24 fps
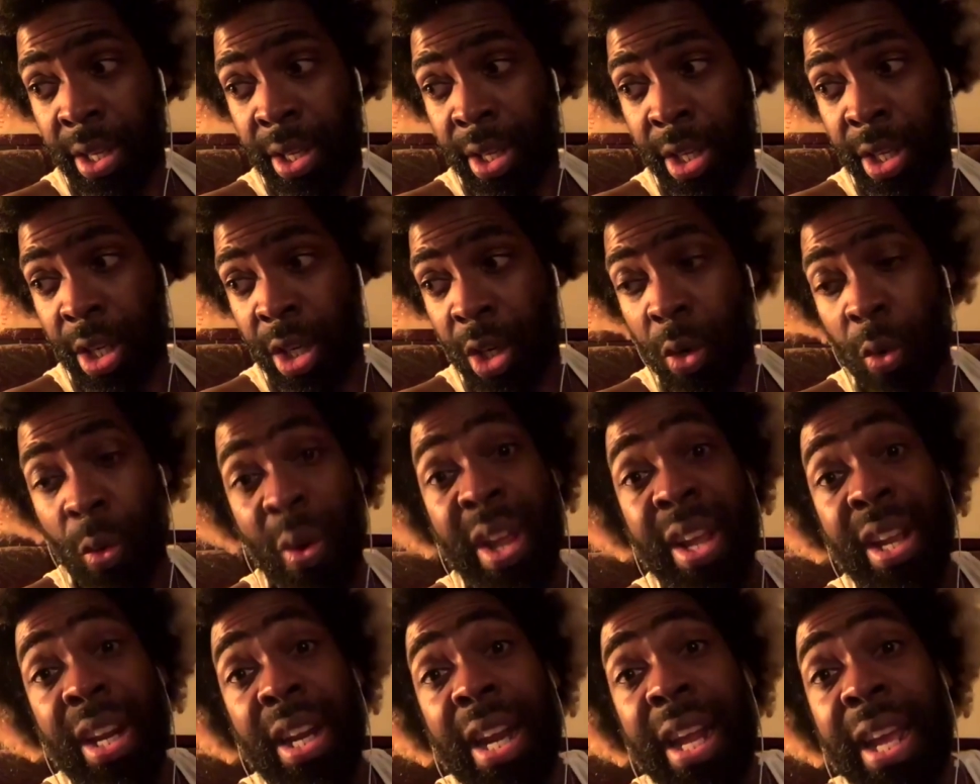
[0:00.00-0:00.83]
great
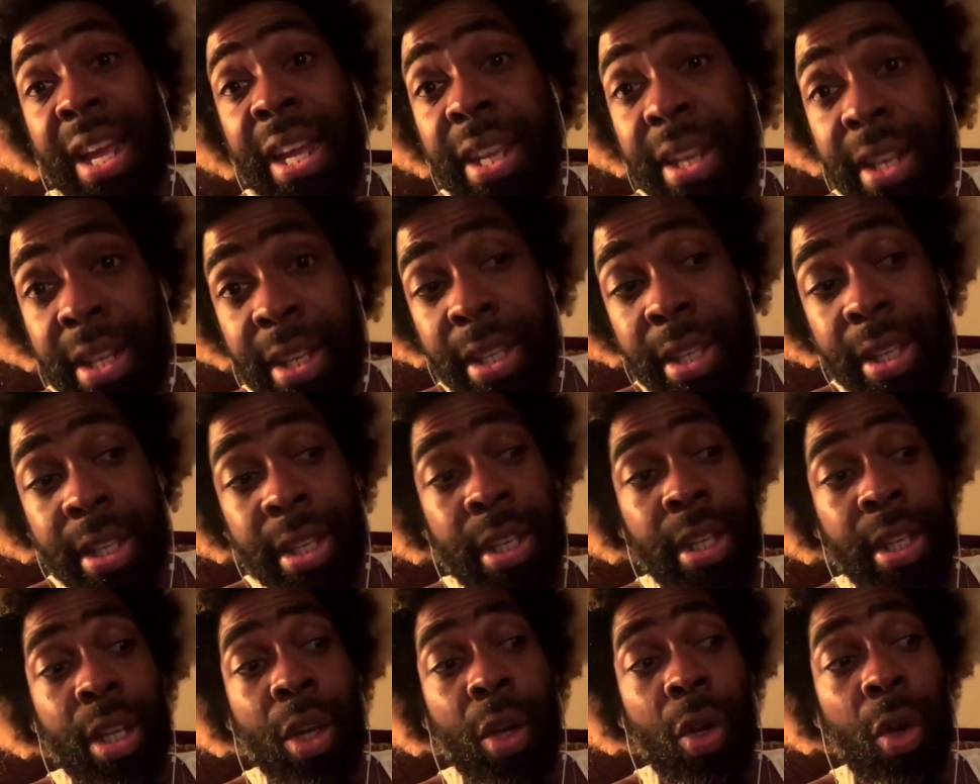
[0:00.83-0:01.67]
lady
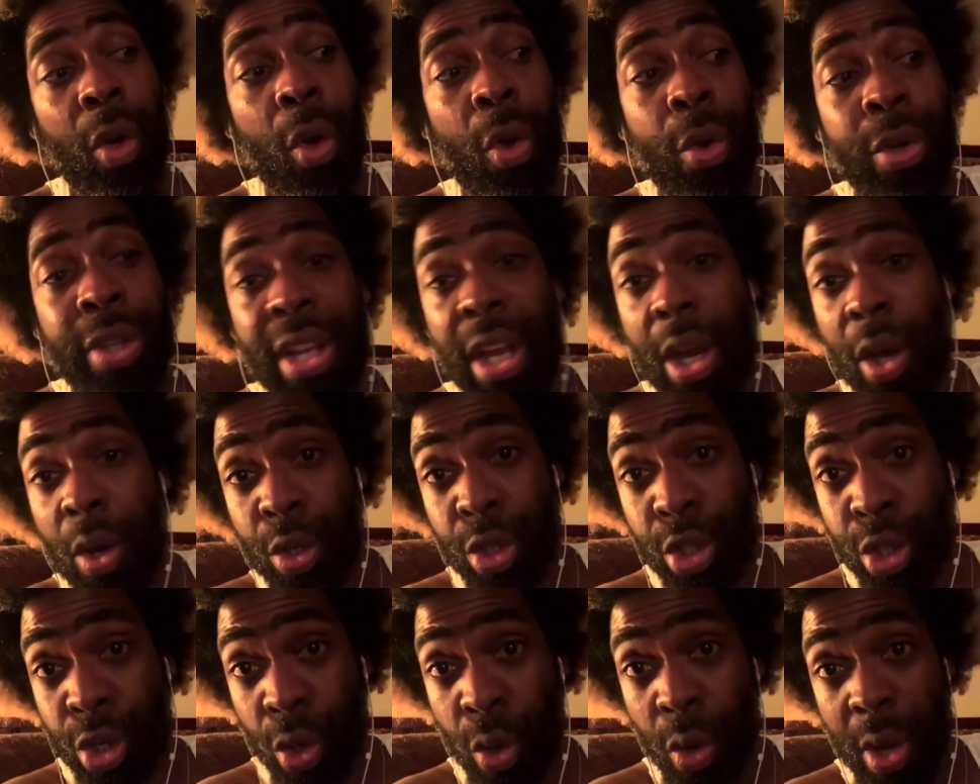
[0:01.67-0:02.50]
Gloria
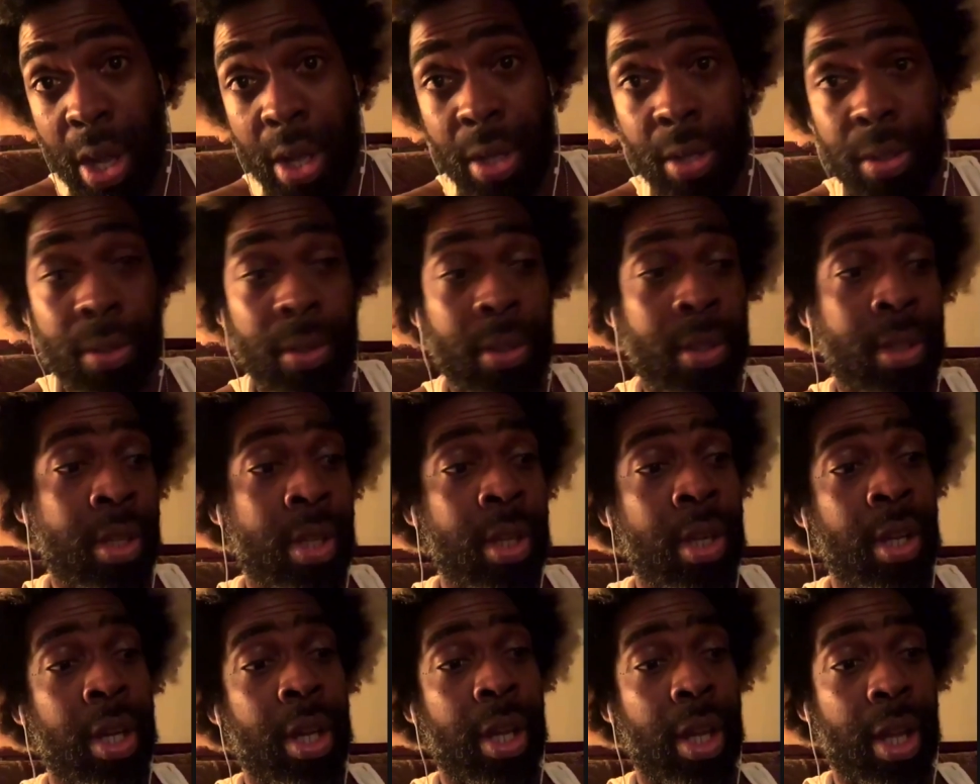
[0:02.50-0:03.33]
Ochoa,
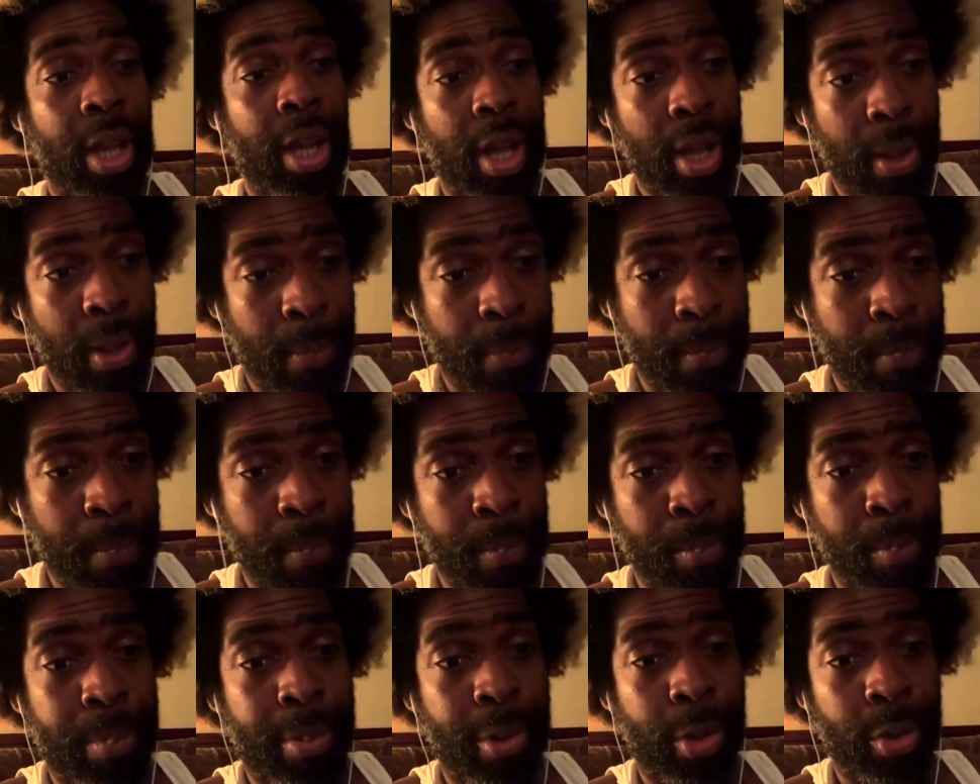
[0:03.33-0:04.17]

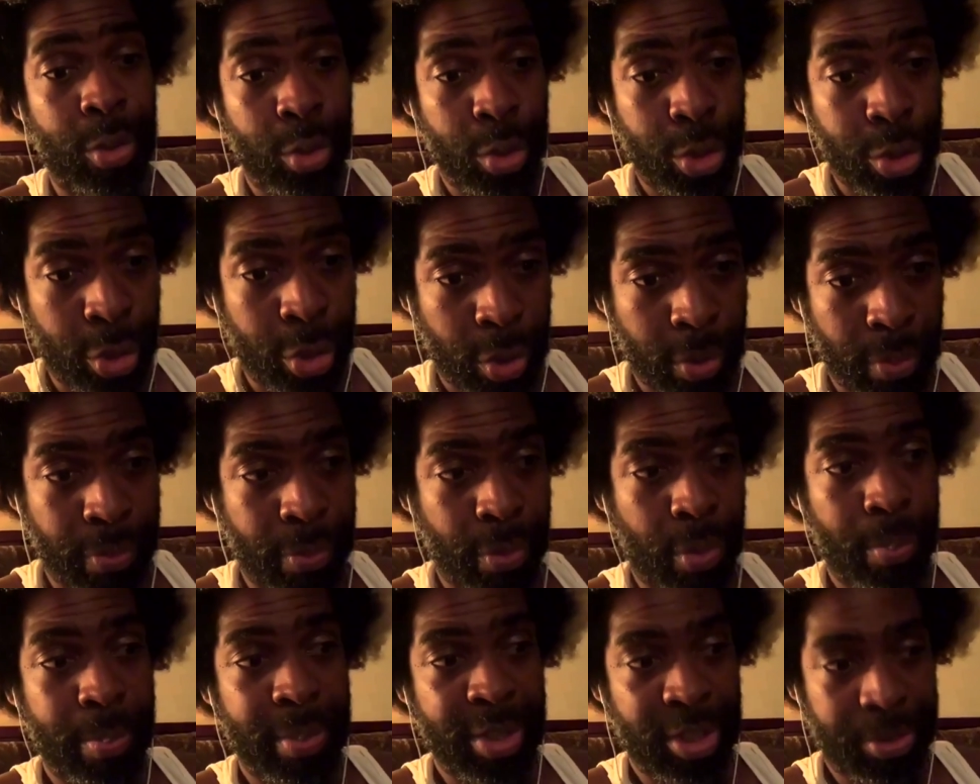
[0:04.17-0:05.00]
producer from
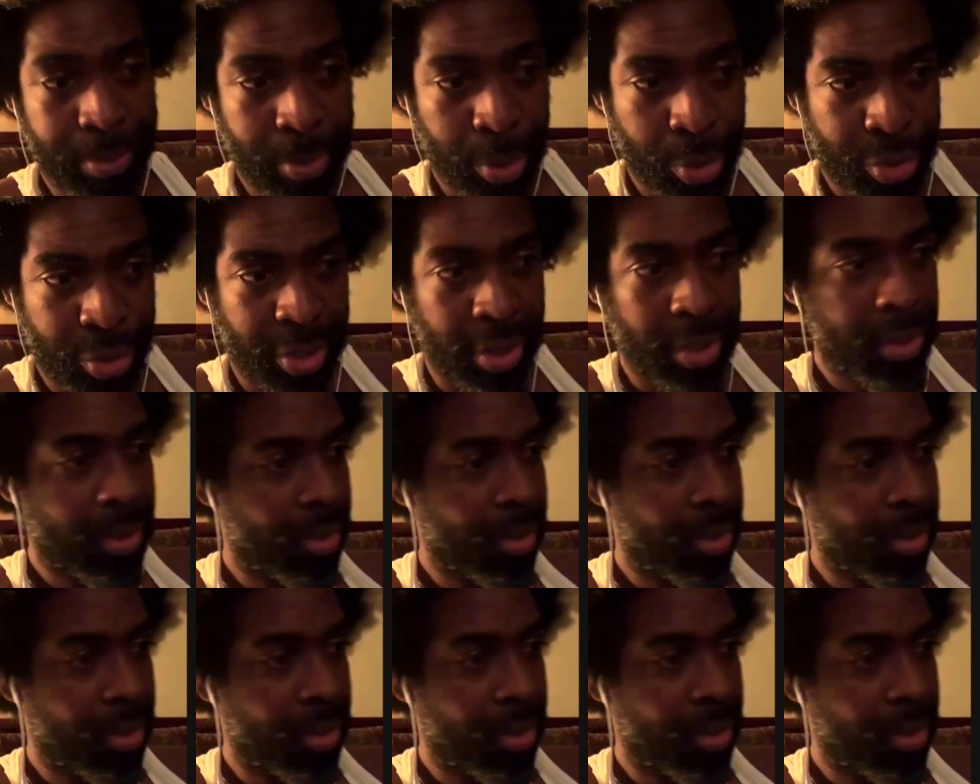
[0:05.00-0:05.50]
this music.